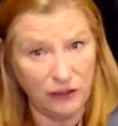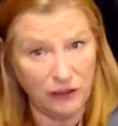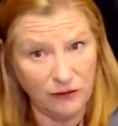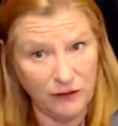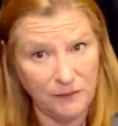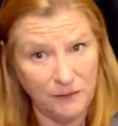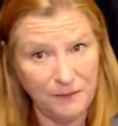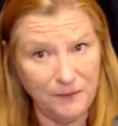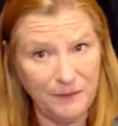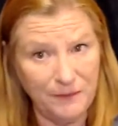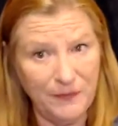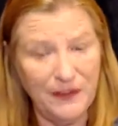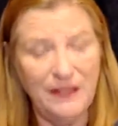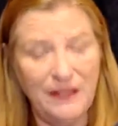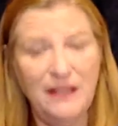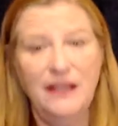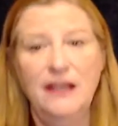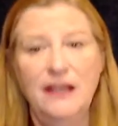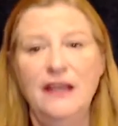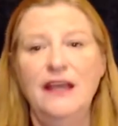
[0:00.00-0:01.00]
them.
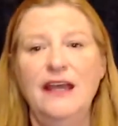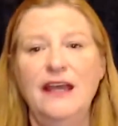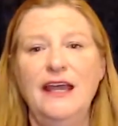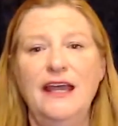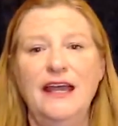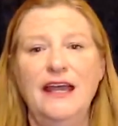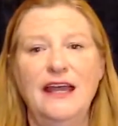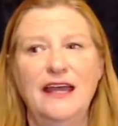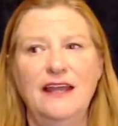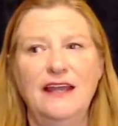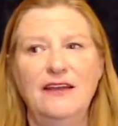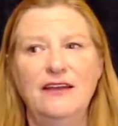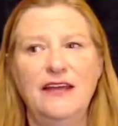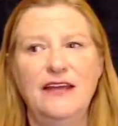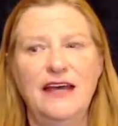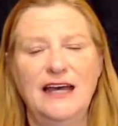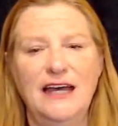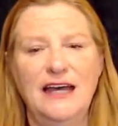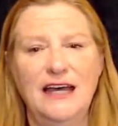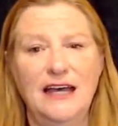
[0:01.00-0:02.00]
And
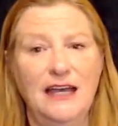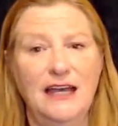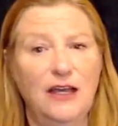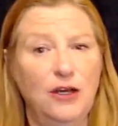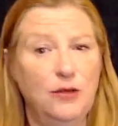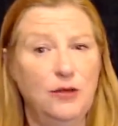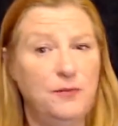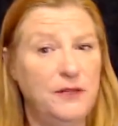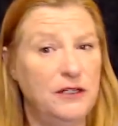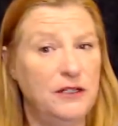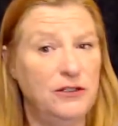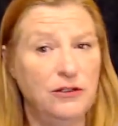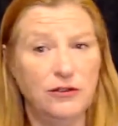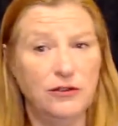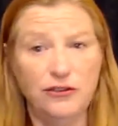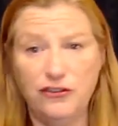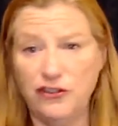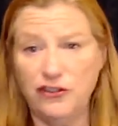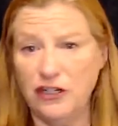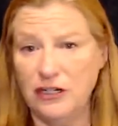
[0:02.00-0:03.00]
uh, I hope that you'll
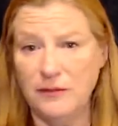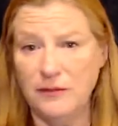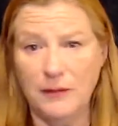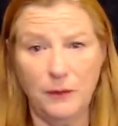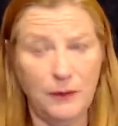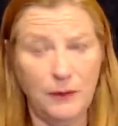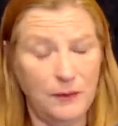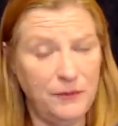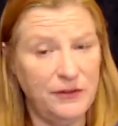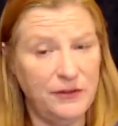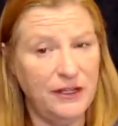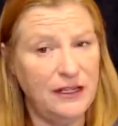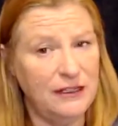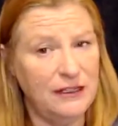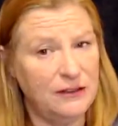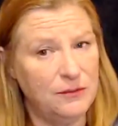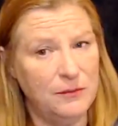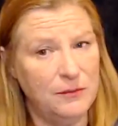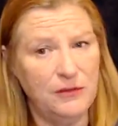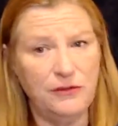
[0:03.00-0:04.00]
share my website.
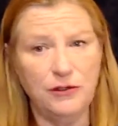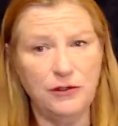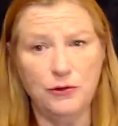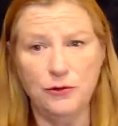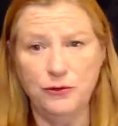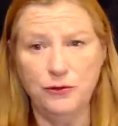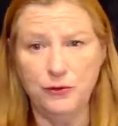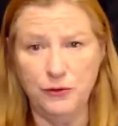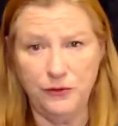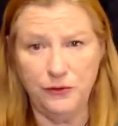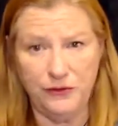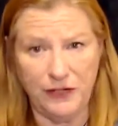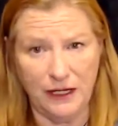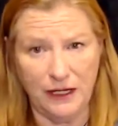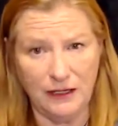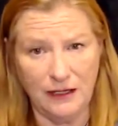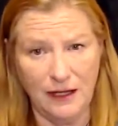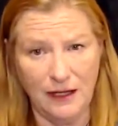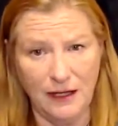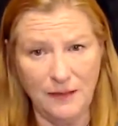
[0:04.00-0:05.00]
It's
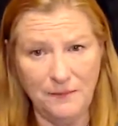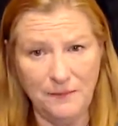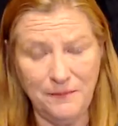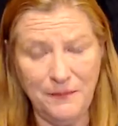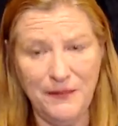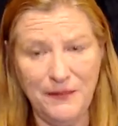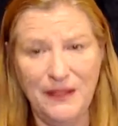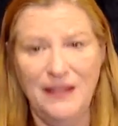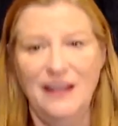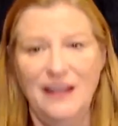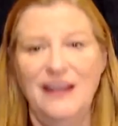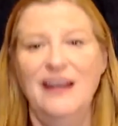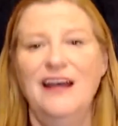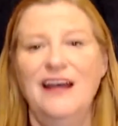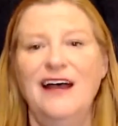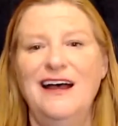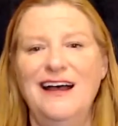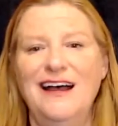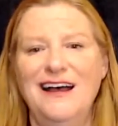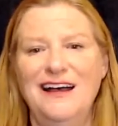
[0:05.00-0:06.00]
mysticaltruth.com.
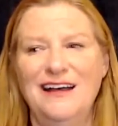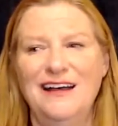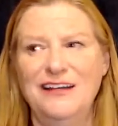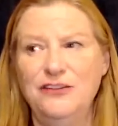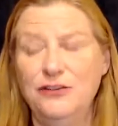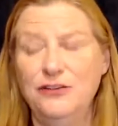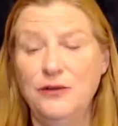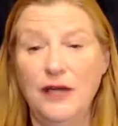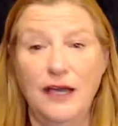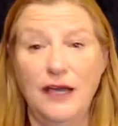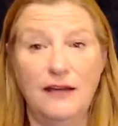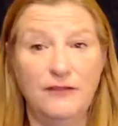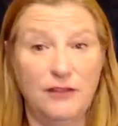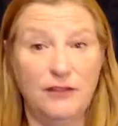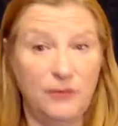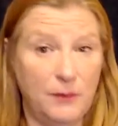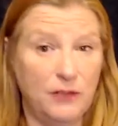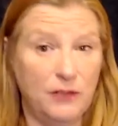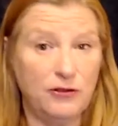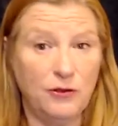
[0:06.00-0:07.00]
Uh, I do have a
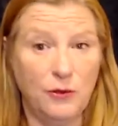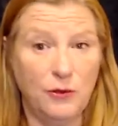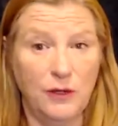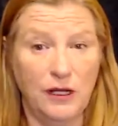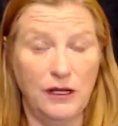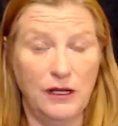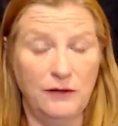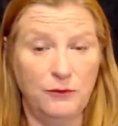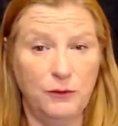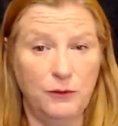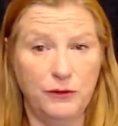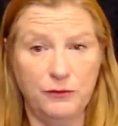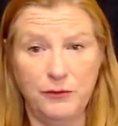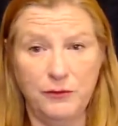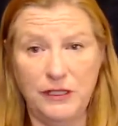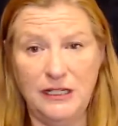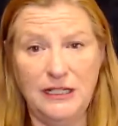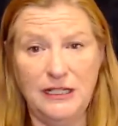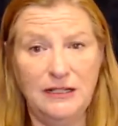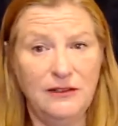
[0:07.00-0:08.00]
special going on with
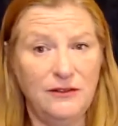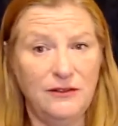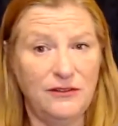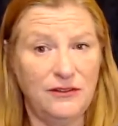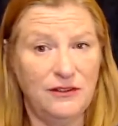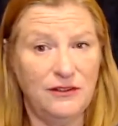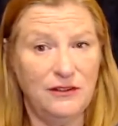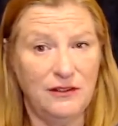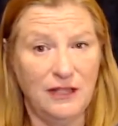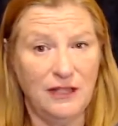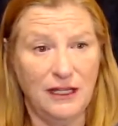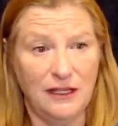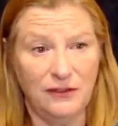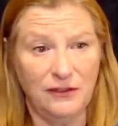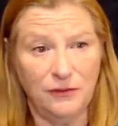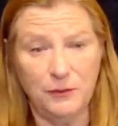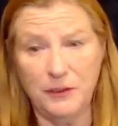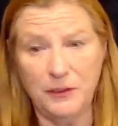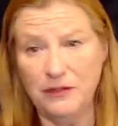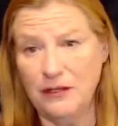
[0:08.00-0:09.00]
readings, uh,
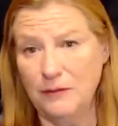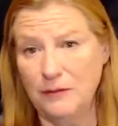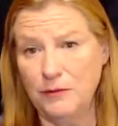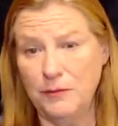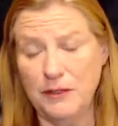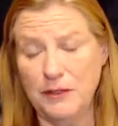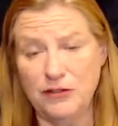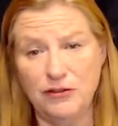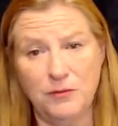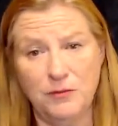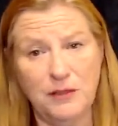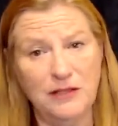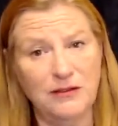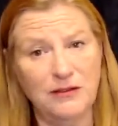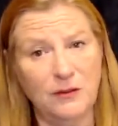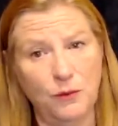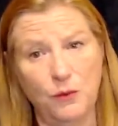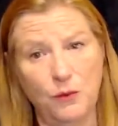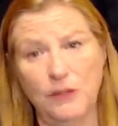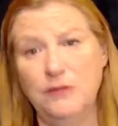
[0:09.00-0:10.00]
springtime special, because
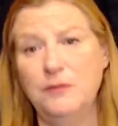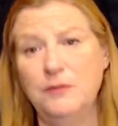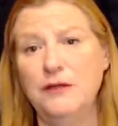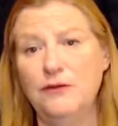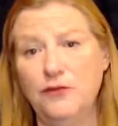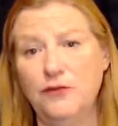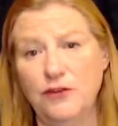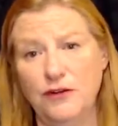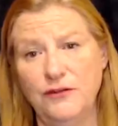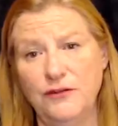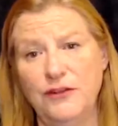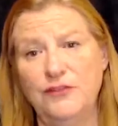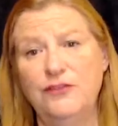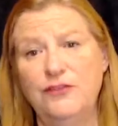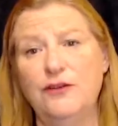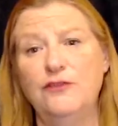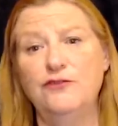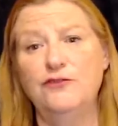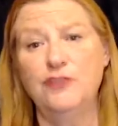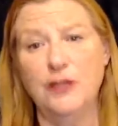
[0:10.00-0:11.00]
I want to be of service.
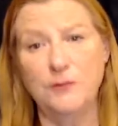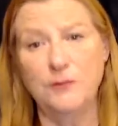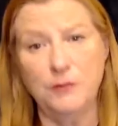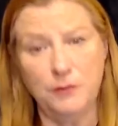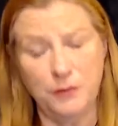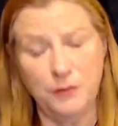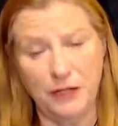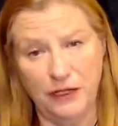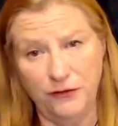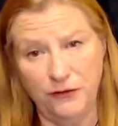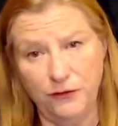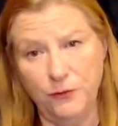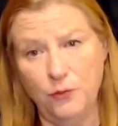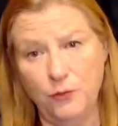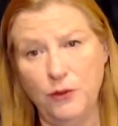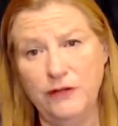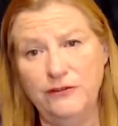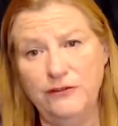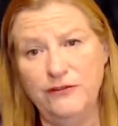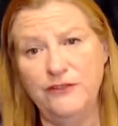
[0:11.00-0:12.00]
So I've dropped the price from
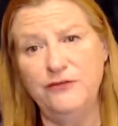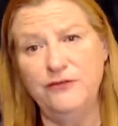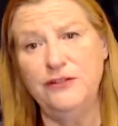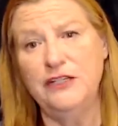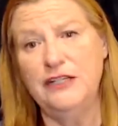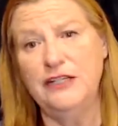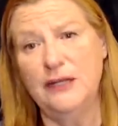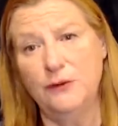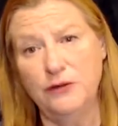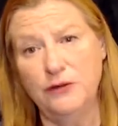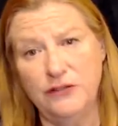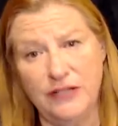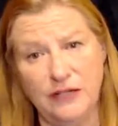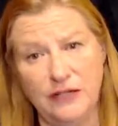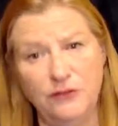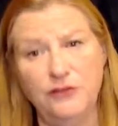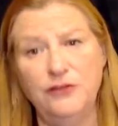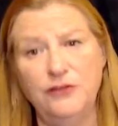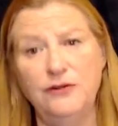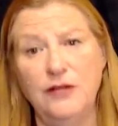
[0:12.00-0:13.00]
150 an hour
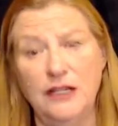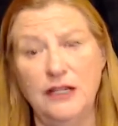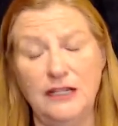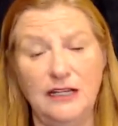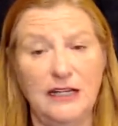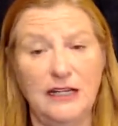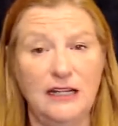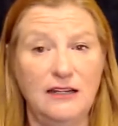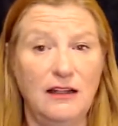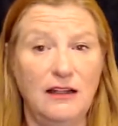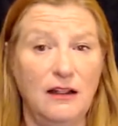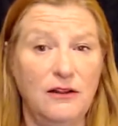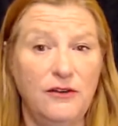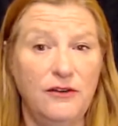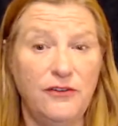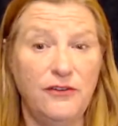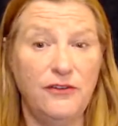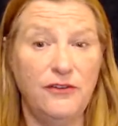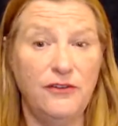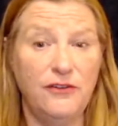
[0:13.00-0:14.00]
down to $99 an
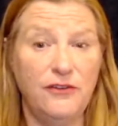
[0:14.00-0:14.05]
hour